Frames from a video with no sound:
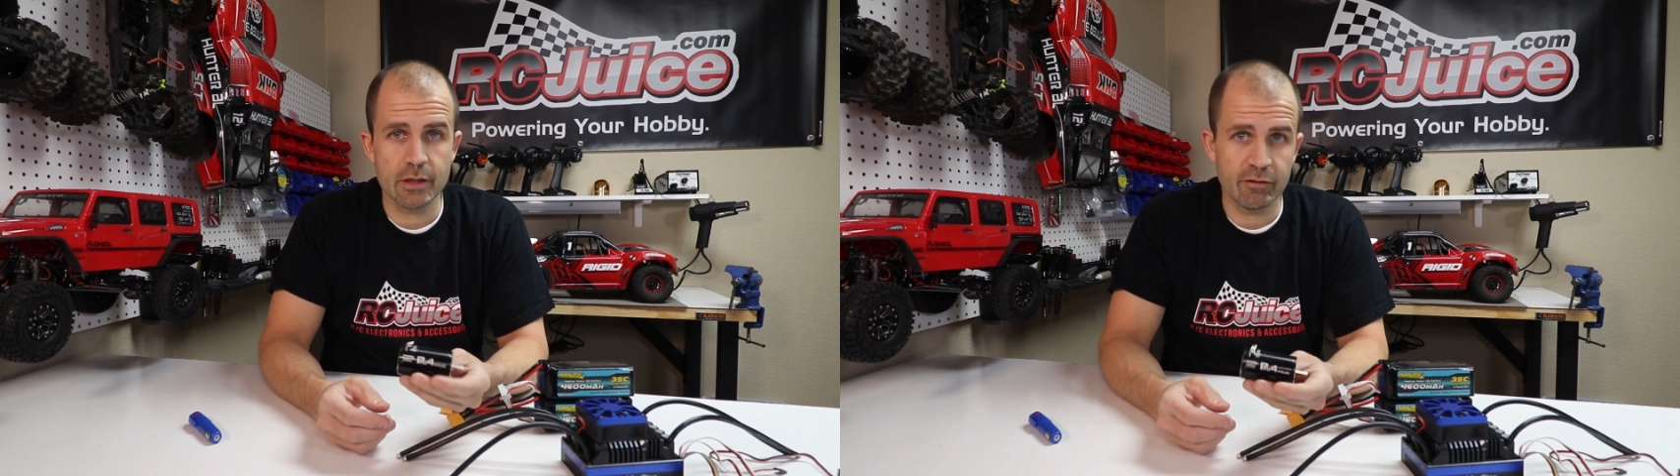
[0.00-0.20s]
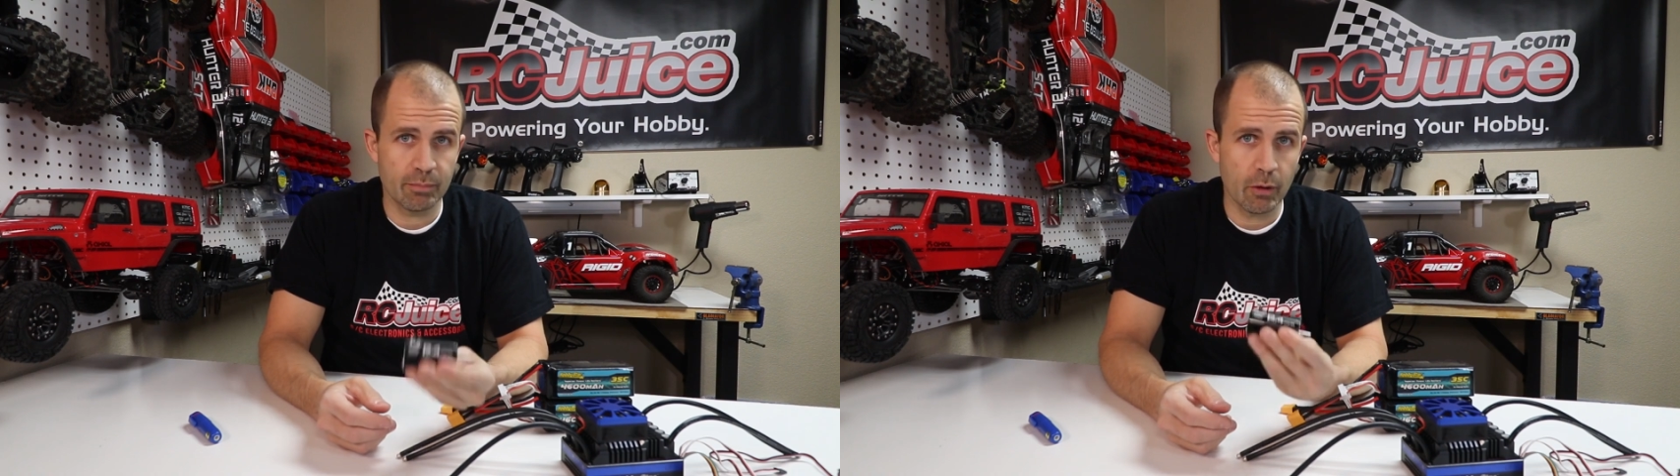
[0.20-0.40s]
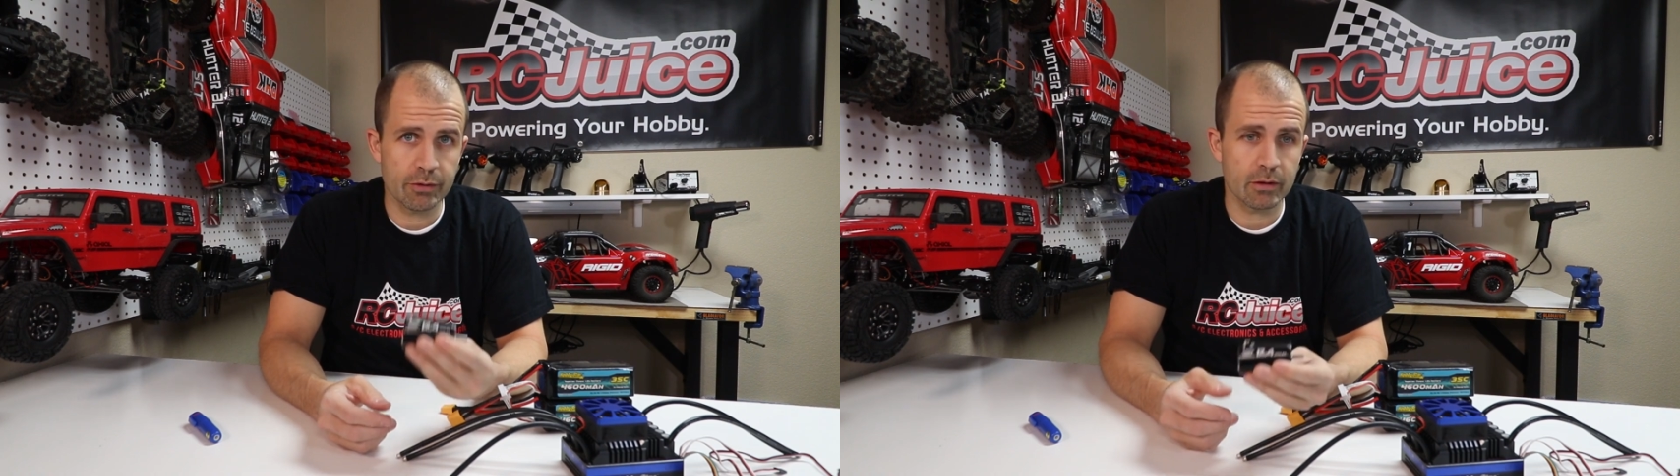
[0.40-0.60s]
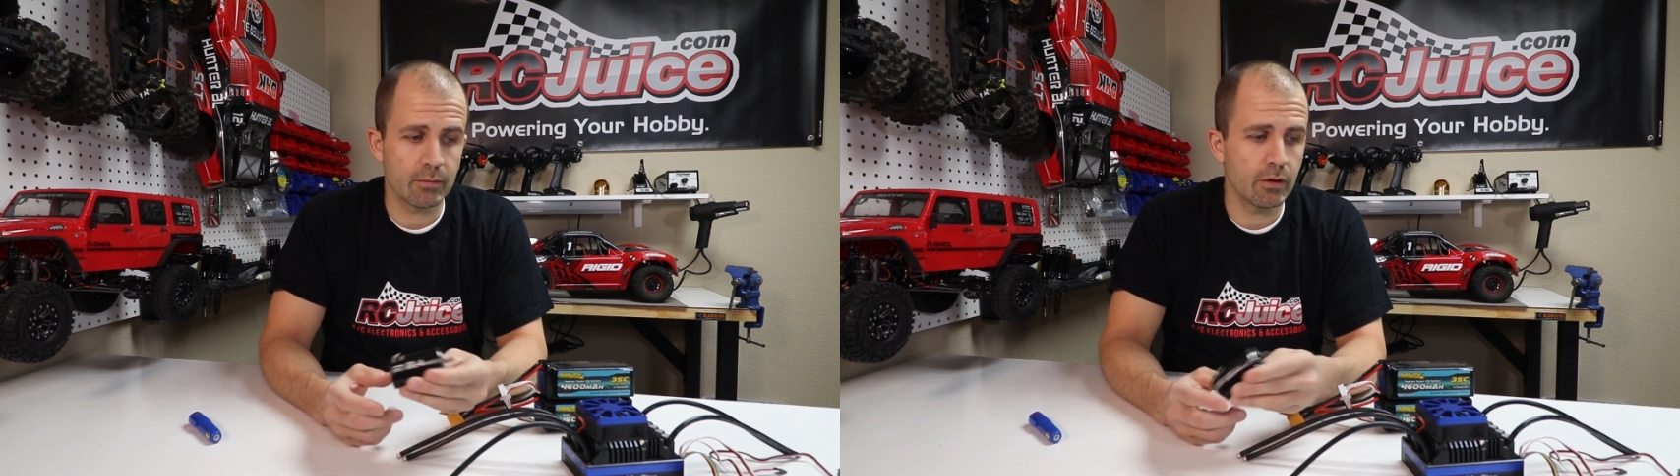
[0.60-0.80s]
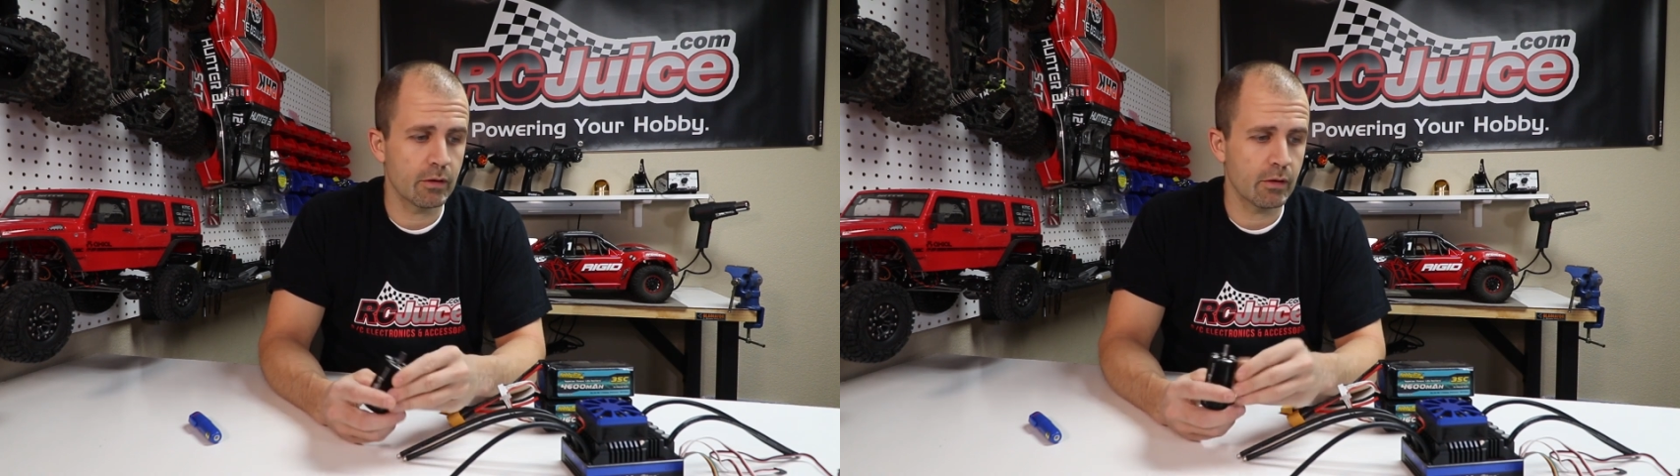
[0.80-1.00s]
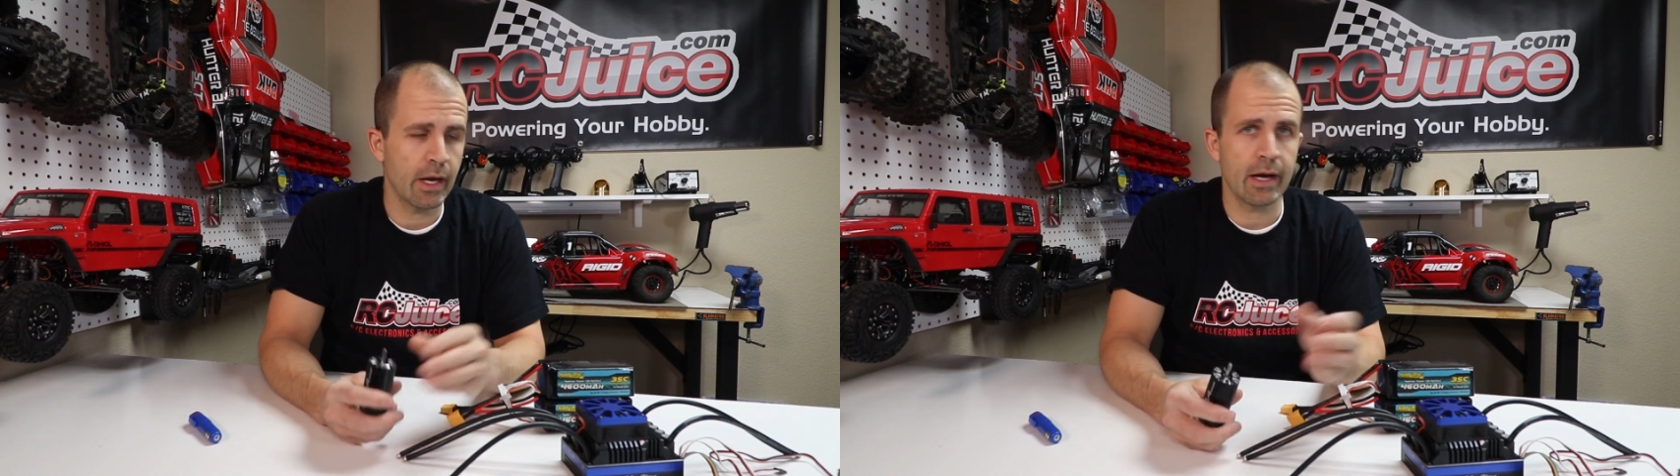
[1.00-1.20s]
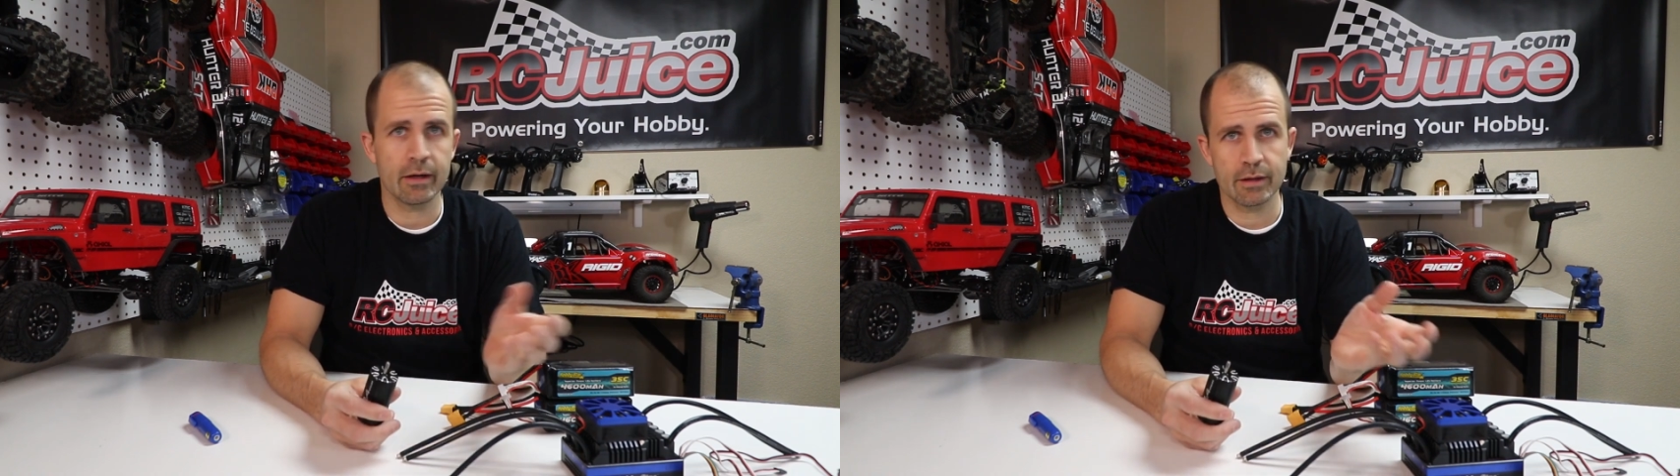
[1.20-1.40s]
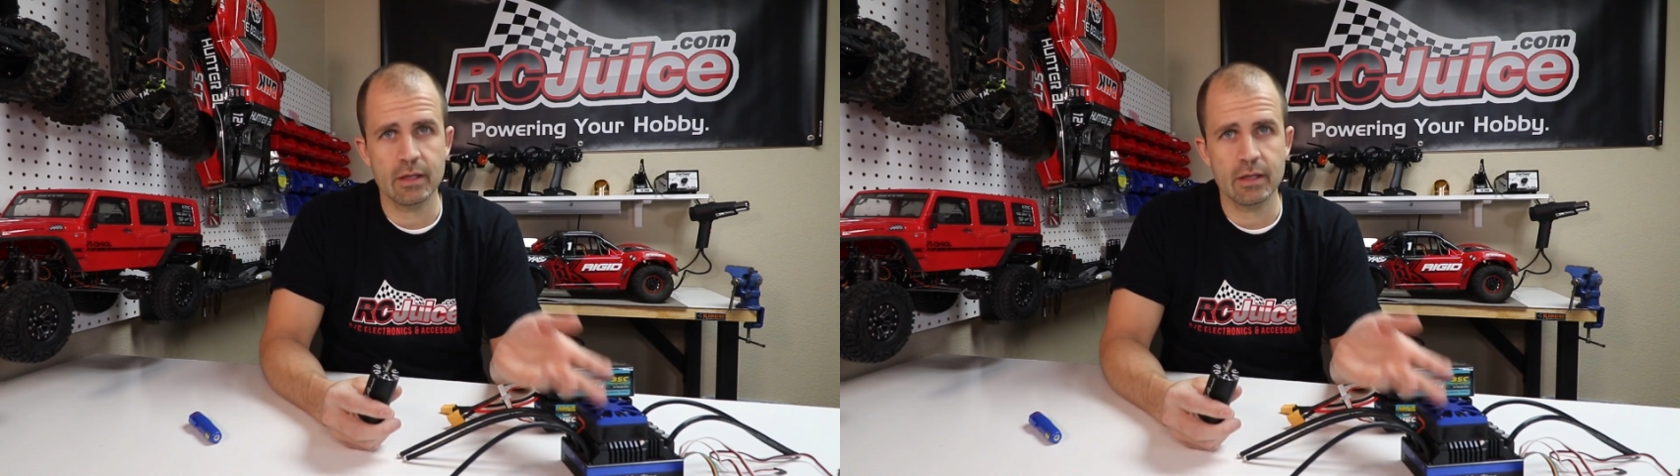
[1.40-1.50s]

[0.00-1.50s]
of both your motor and